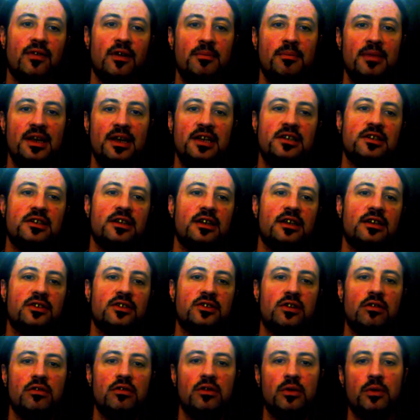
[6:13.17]
immediately as
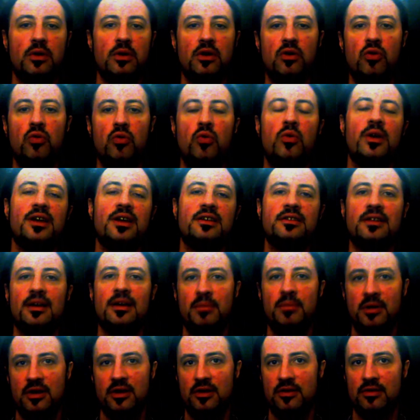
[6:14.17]
though you were always
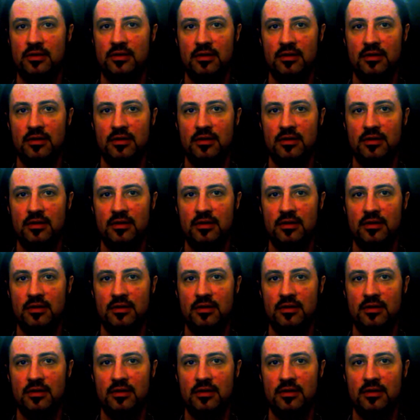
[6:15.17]
that person?